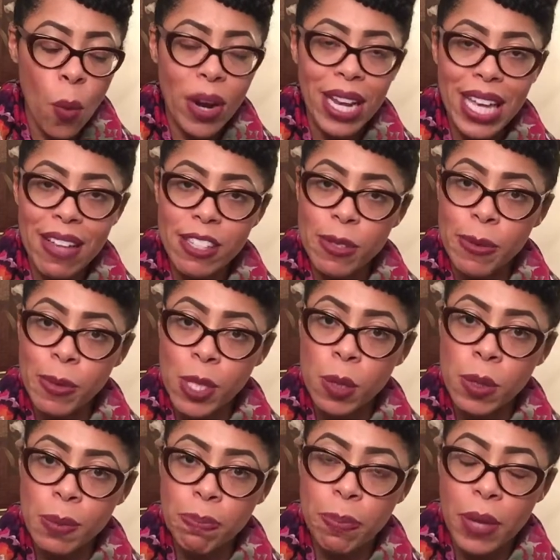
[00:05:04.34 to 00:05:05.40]
want to give
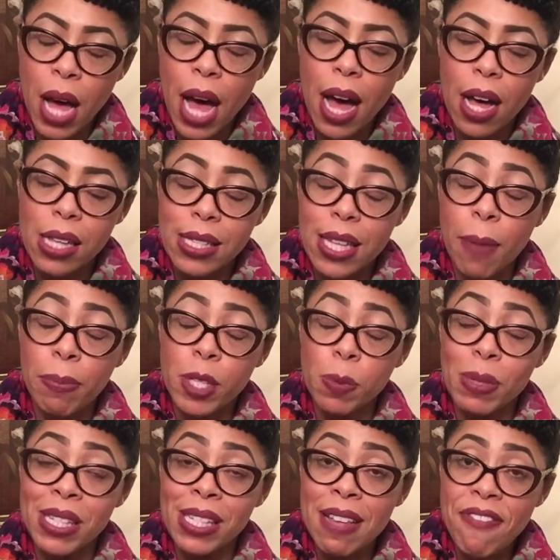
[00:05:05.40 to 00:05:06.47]
some
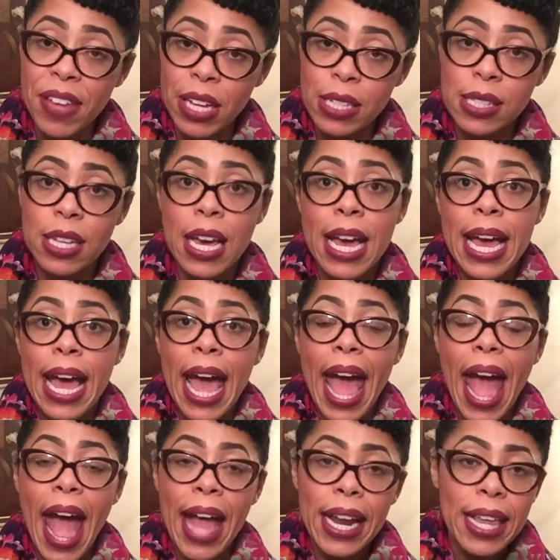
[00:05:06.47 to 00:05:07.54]
specifics.
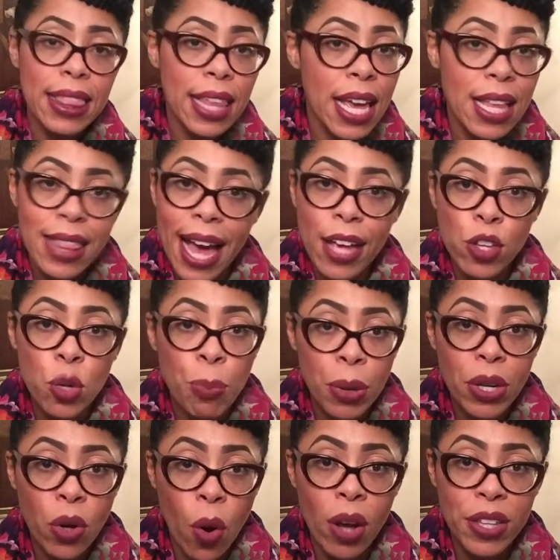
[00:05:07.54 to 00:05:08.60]
anything that you
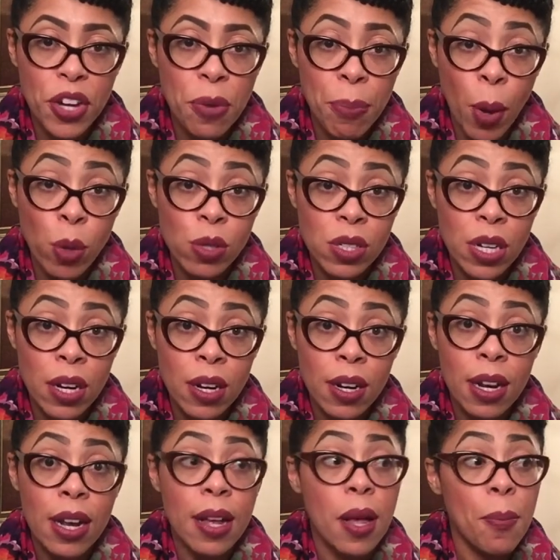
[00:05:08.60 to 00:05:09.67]
put on your poster,
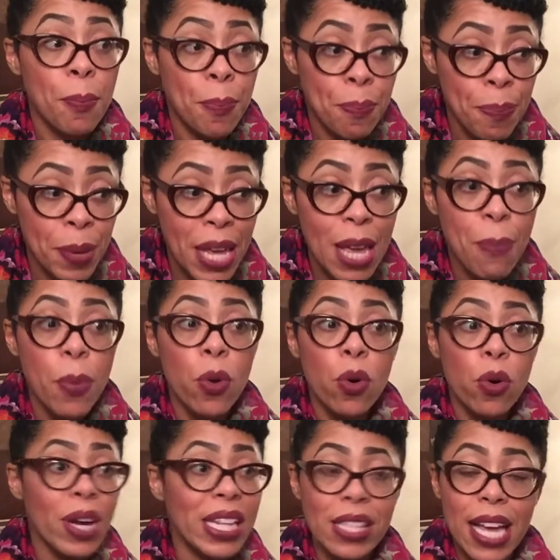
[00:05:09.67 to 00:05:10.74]

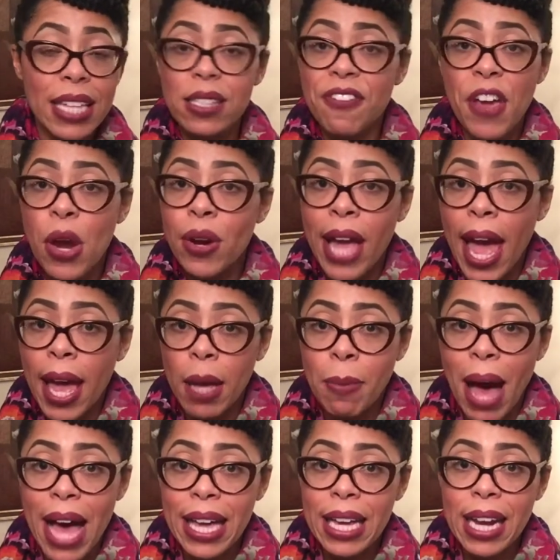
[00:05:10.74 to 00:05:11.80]
people, it's fair game.
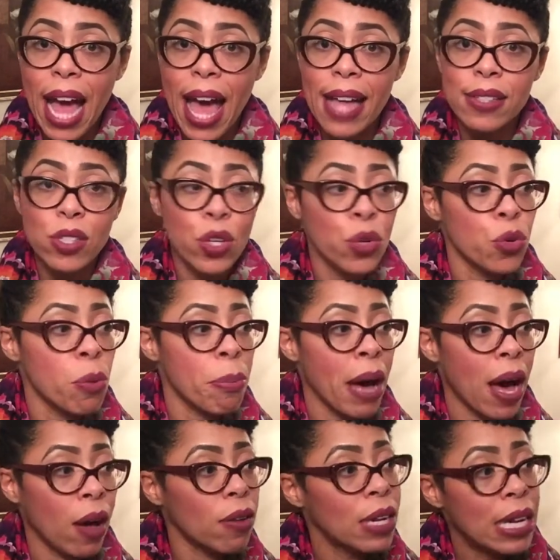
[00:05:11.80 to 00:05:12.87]
I can ask you
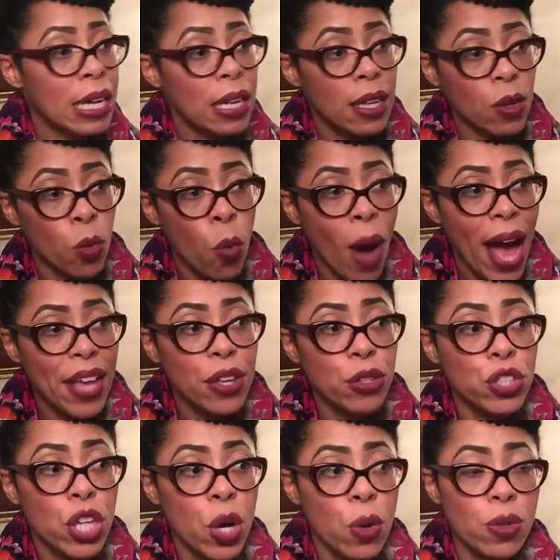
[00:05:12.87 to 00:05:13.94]
about why you
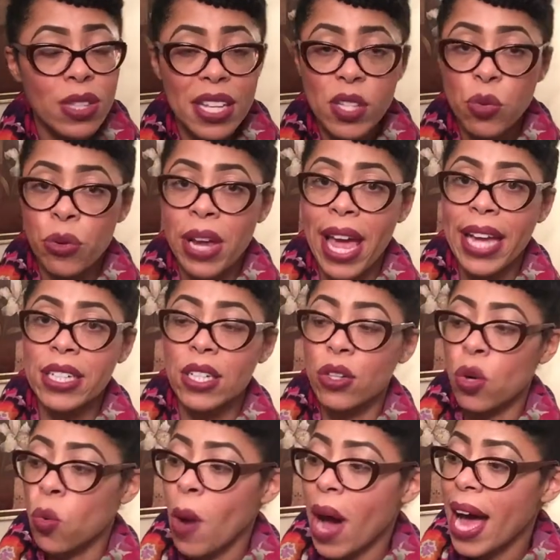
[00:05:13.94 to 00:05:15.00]
chose this reagent
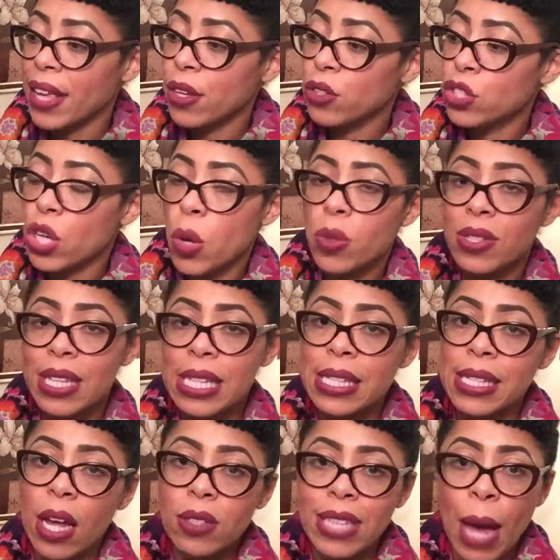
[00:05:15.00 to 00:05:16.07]
or why you chose this
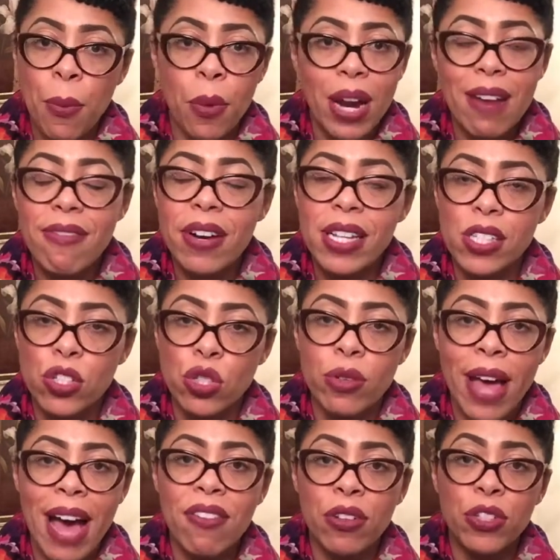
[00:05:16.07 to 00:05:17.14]
cell type, whatever it is that you
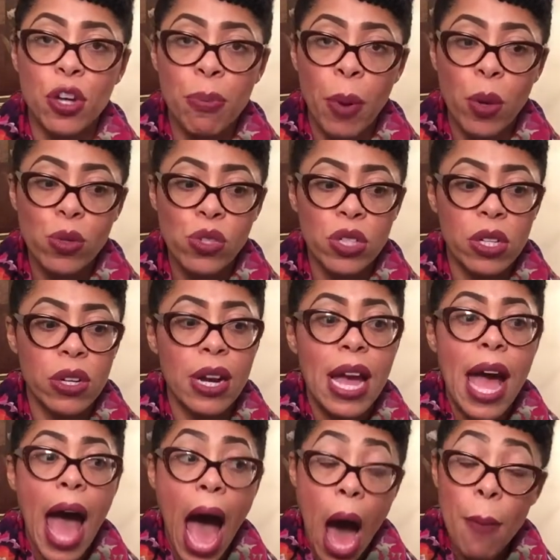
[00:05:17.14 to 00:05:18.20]
have on your poster.
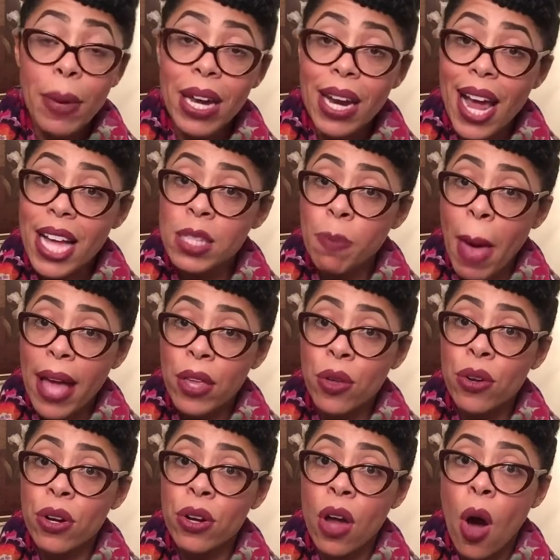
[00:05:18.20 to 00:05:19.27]
I'm going to expect
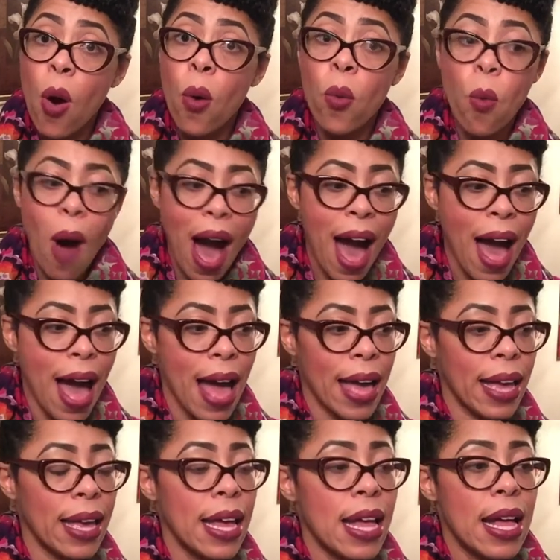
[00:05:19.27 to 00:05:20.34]
you to know
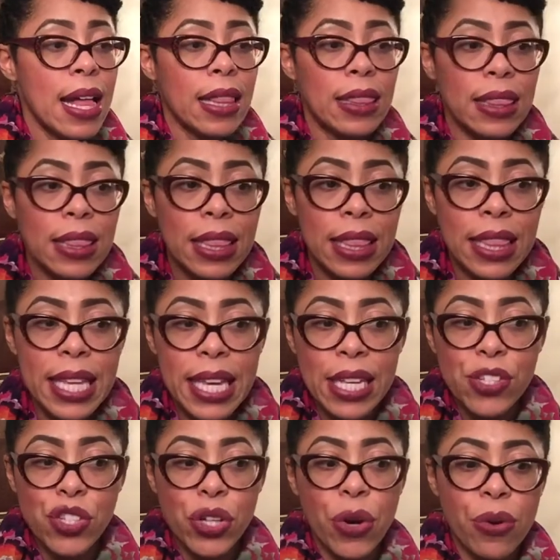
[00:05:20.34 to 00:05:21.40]
why
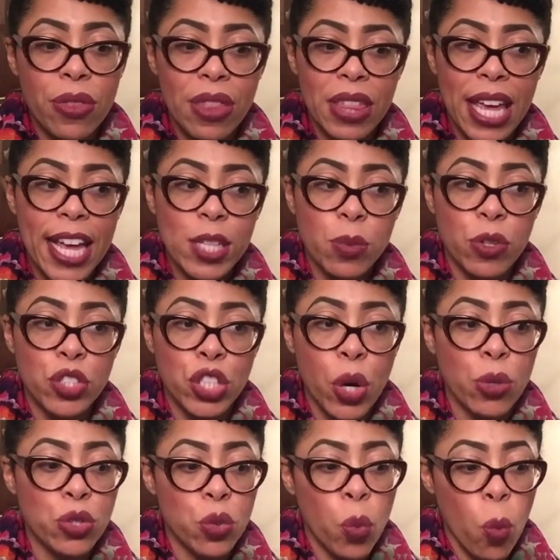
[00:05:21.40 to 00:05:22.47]
these certain things were
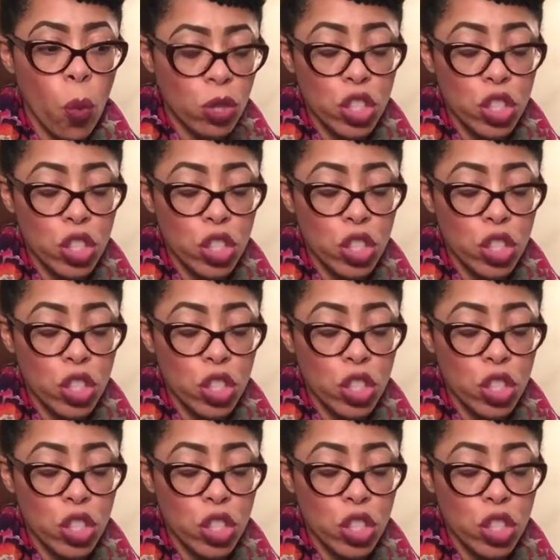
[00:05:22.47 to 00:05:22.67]
chosen,